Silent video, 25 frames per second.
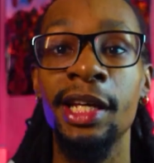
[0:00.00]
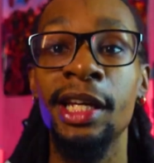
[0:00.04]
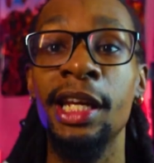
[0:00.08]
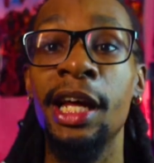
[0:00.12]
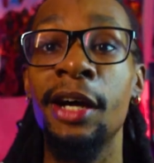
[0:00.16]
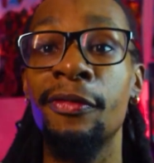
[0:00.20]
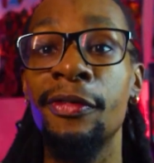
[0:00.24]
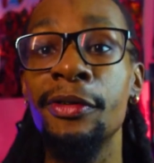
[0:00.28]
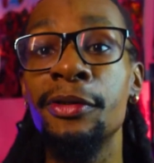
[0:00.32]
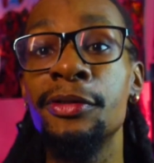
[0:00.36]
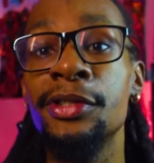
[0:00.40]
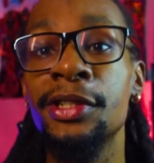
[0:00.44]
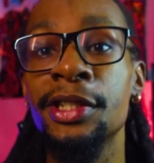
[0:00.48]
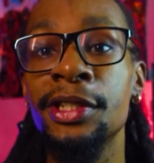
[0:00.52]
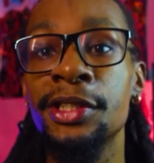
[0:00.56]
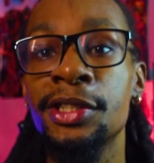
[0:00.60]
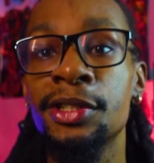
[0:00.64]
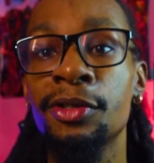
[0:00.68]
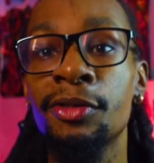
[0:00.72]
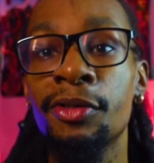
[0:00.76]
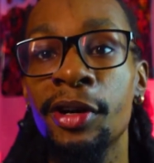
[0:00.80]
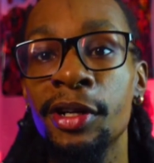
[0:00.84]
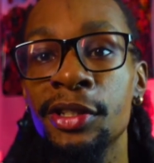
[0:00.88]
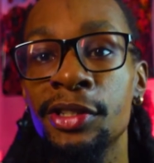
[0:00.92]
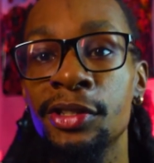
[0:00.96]
Now, if he was in
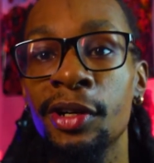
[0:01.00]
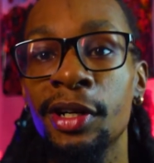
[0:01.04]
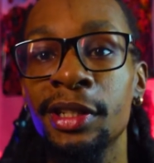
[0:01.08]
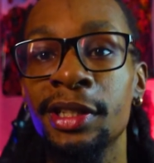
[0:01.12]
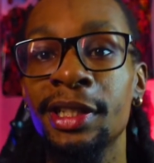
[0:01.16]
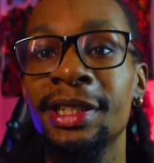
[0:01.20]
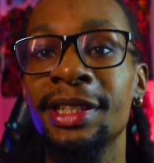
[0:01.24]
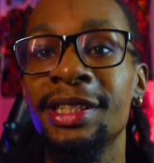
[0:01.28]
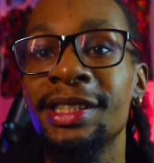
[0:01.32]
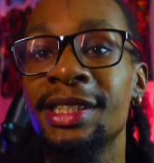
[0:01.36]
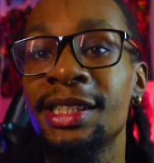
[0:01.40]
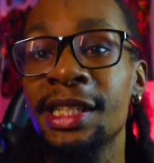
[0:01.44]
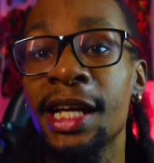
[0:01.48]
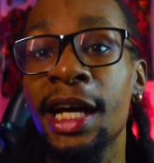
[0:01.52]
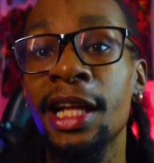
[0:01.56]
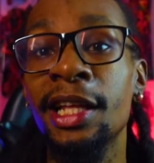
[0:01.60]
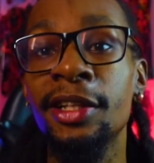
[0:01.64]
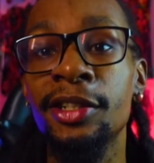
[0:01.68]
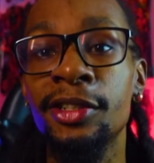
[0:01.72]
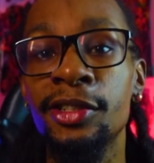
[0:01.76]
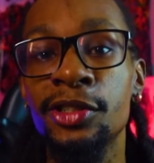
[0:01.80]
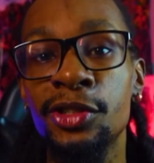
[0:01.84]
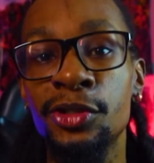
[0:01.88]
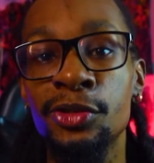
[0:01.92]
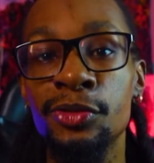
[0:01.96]
Toronto, I think the style
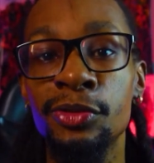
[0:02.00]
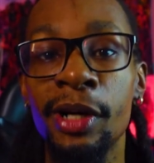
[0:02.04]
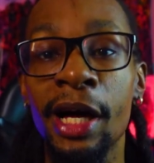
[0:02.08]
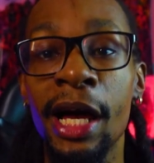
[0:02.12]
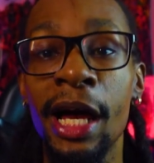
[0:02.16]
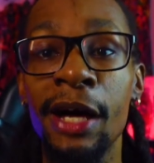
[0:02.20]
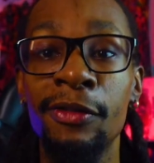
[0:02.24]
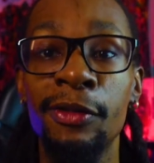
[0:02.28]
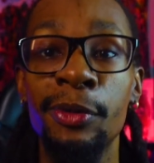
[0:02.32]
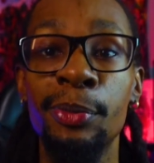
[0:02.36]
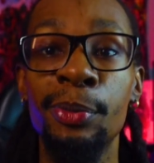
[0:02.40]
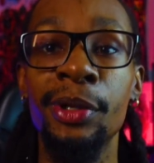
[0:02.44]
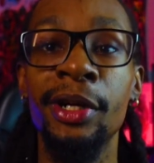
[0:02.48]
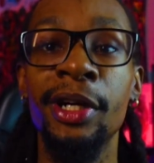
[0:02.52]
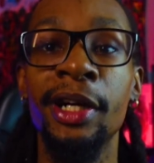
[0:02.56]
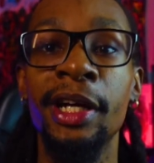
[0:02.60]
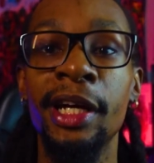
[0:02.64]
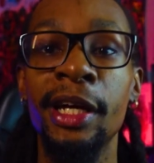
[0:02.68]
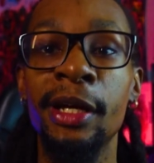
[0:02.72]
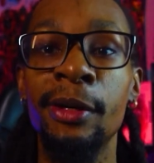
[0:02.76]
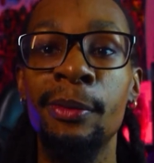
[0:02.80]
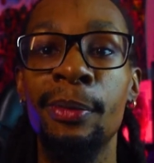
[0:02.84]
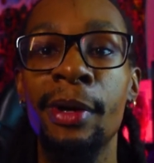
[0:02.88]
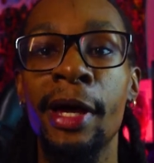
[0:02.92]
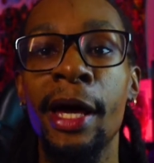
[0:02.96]
of the shoe would have a bigger
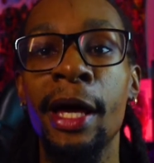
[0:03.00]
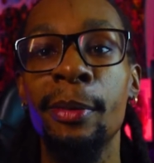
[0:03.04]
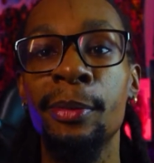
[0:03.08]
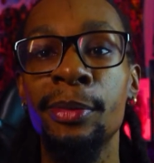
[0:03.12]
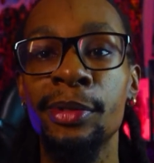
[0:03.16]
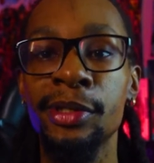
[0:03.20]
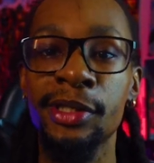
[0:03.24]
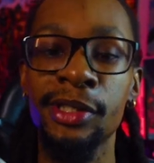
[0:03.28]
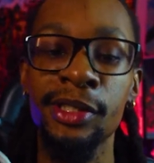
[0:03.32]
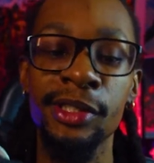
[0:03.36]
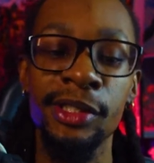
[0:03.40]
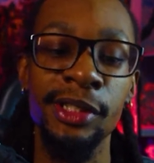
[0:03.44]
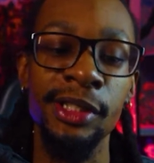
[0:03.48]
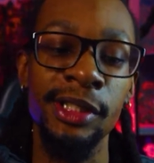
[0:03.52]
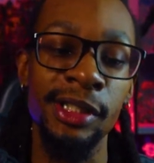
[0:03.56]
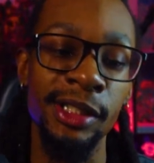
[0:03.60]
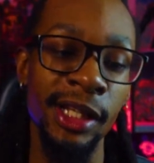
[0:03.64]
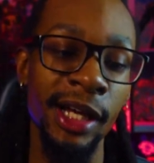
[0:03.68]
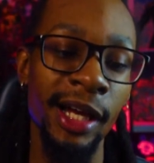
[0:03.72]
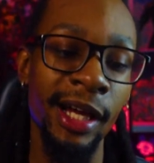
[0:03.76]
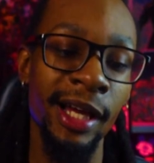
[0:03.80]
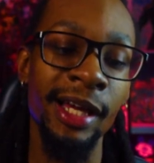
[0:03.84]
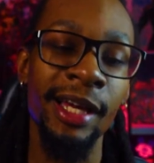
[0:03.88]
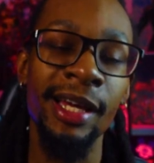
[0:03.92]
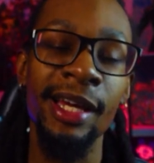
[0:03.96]
impact, but since he's
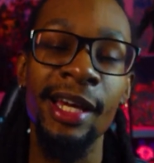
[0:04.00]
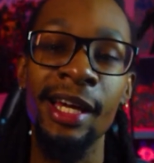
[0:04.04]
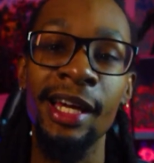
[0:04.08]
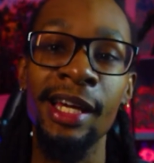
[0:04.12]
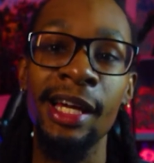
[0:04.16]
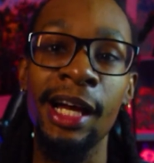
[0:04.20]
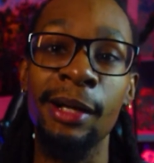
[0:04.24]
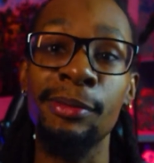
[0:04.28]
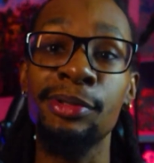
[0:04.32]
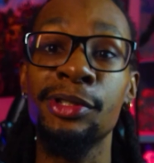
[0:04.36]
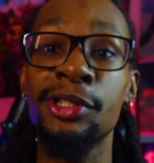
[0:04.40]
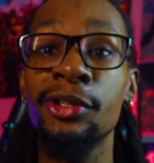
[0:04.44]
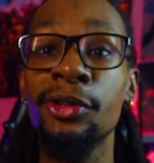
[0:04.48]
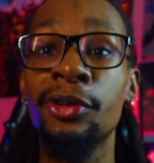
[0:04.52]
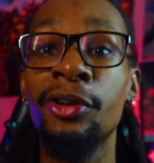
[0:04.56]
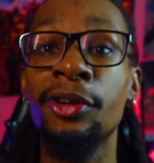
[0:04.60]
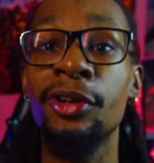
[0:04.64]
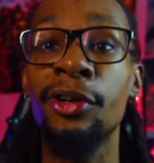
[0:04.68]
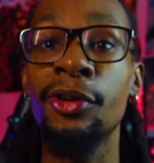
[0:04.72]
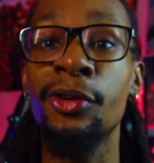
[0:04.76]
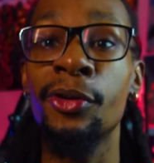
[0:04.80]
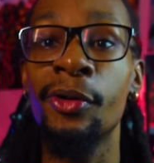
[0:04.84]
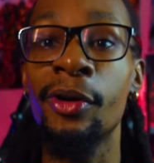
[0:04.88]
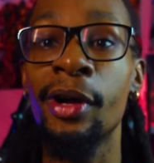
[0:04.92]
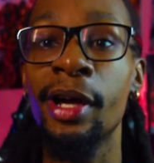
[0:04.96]
not, I'm still gonna
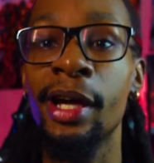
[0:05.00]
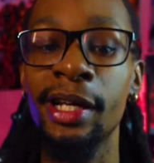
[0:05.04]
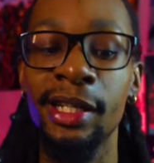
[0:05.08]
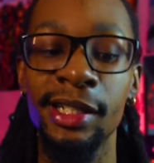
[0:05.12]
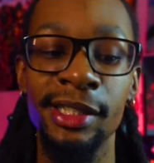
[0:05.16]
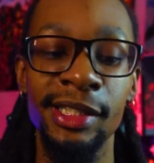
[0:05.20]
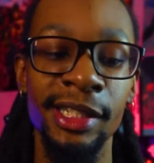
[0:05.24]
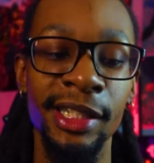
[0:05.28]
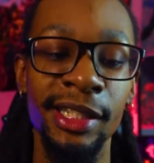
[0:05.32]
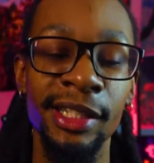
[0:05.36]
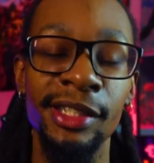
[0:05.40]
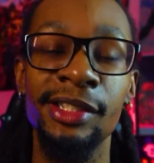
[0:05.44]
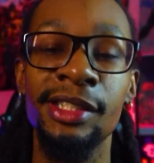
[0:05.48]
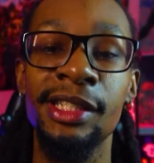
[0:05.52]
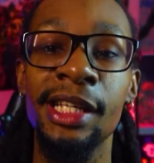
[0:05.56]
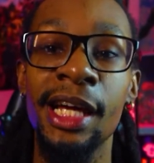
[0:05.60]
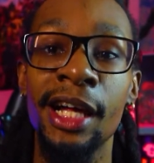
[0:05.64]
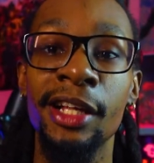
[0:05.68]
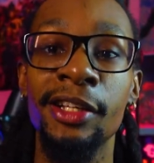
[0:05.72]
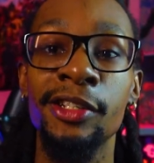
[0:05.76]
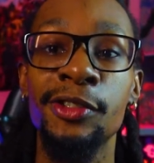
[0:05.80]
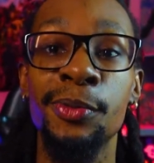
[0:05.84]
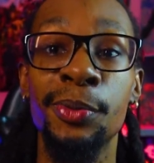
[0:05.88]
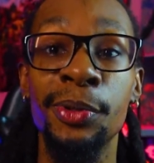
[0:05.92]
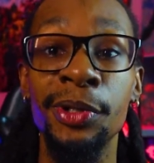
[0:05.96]
go ahead and say the style
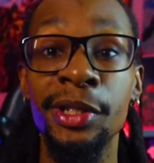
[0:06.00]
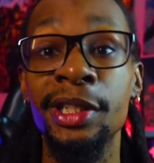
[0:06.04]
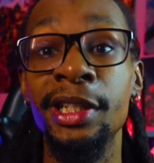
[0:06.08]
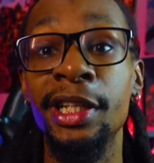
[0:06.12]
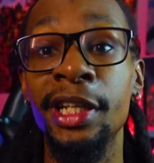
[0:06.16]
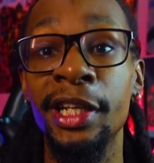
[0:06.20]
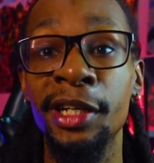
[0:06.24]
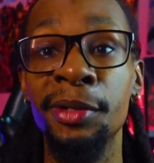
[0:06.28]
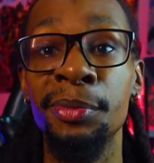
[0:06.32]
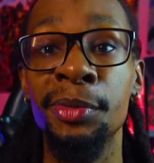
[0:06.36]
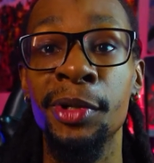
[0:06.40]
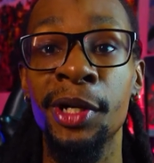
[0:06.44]
is pretty damn